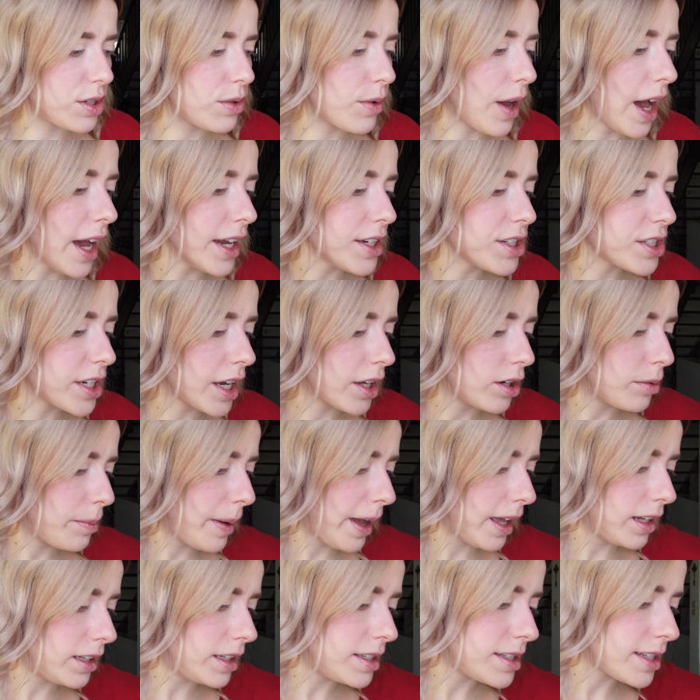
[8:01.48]
two eyeshadow
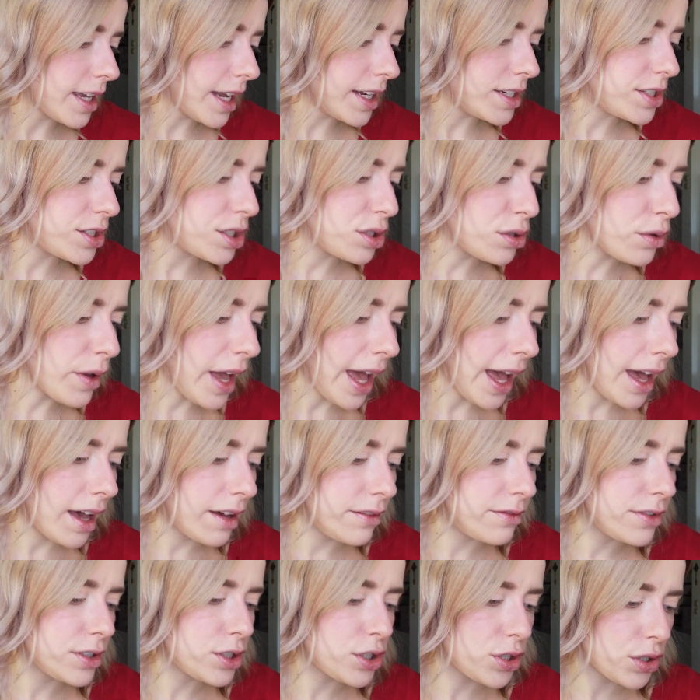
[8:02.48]
palettes, I do
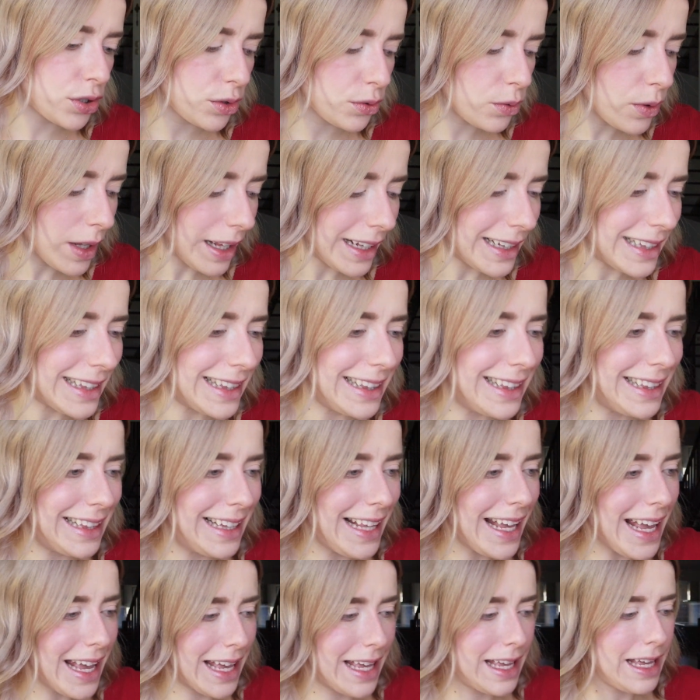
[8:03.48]
have two
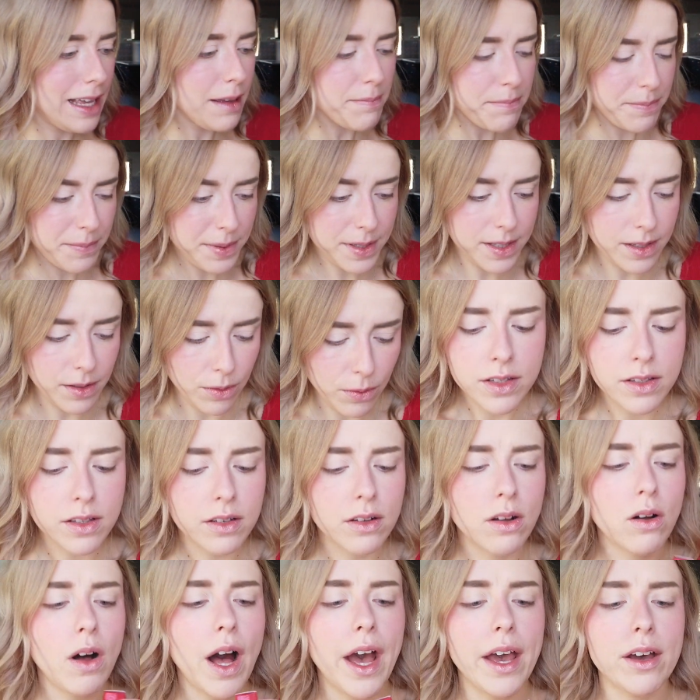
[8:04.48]
lips.
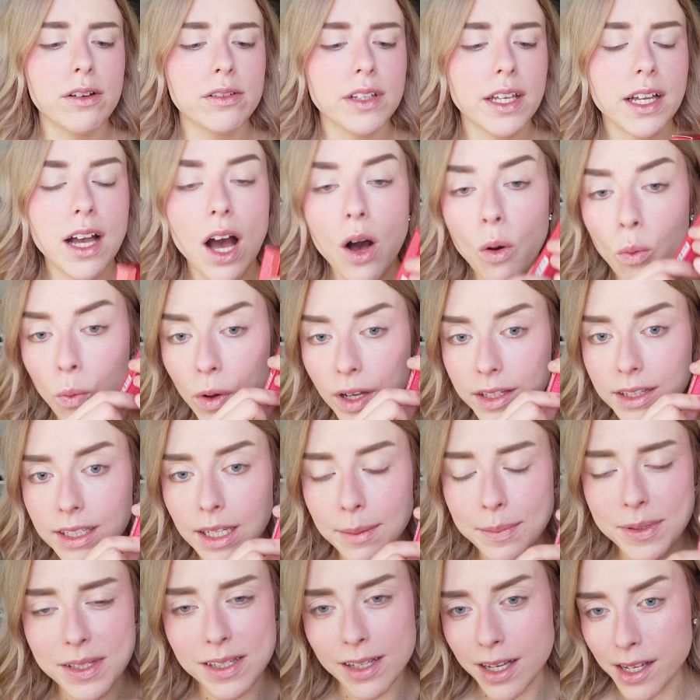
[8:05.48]
So I only got one
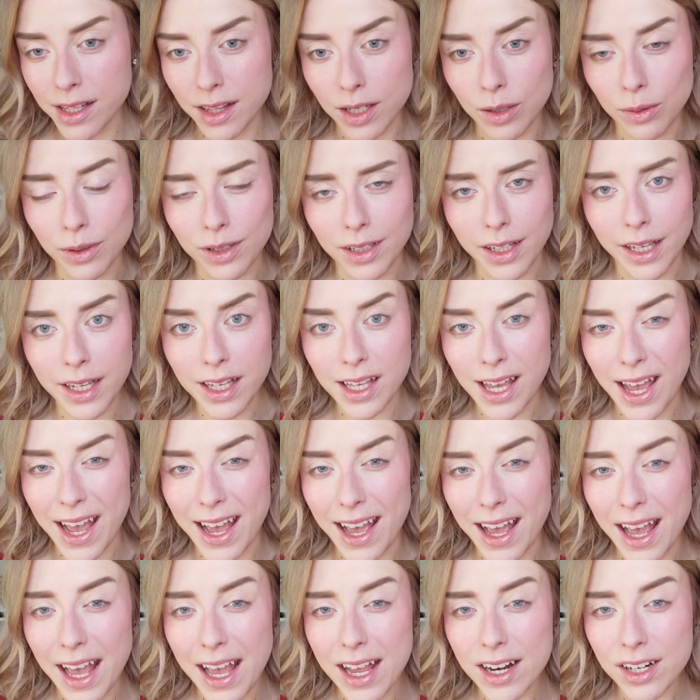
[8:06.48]
lipstick. There were like
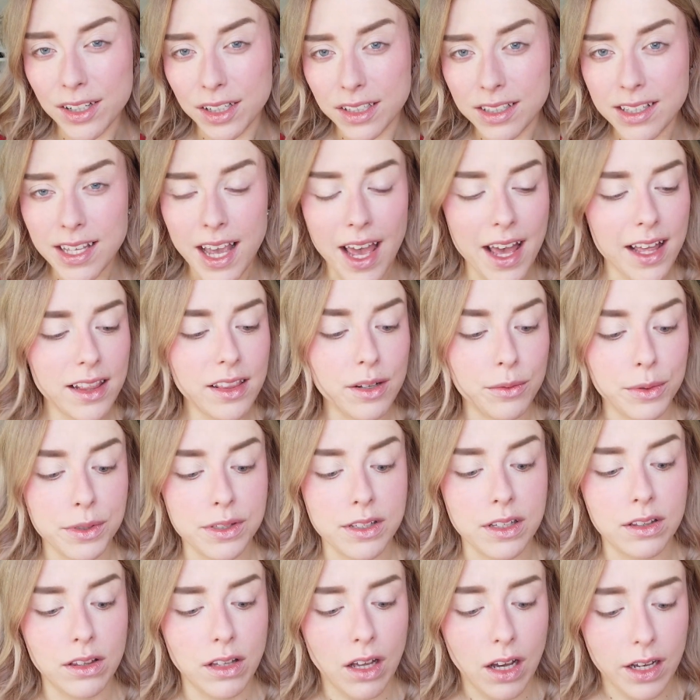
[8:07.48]
eight or 10, there was
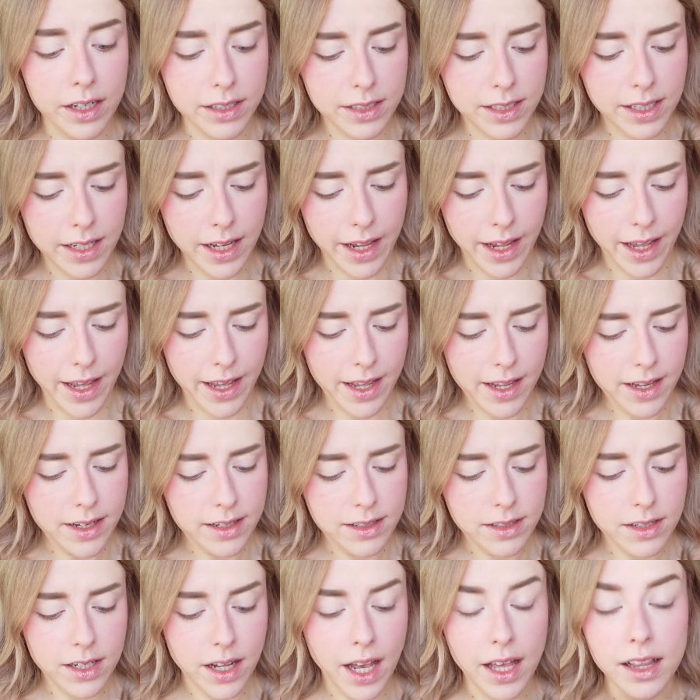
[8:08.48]
a lot.
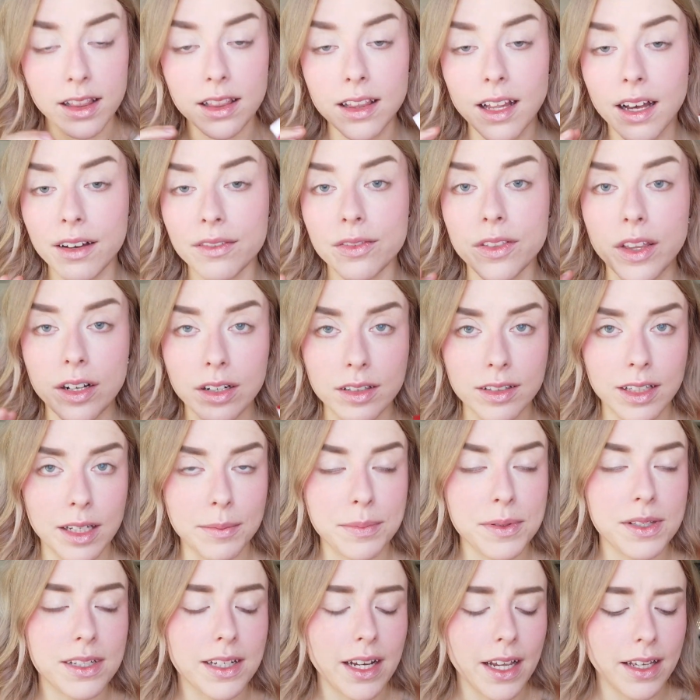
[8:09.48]
And I love their
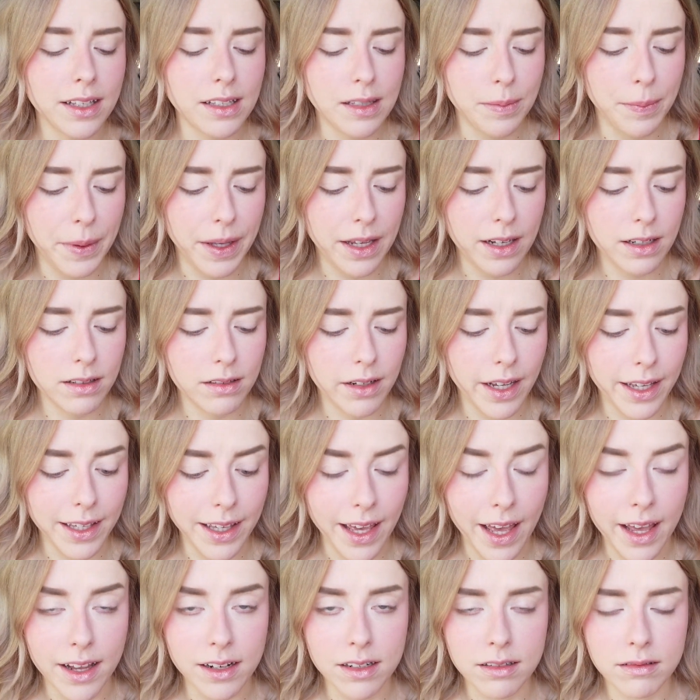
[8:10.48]
lipsticks, but
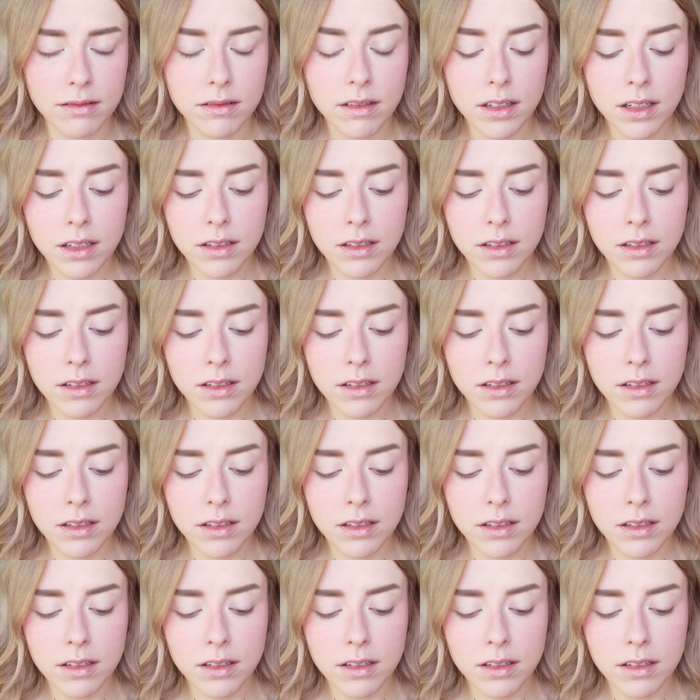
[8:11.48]
again,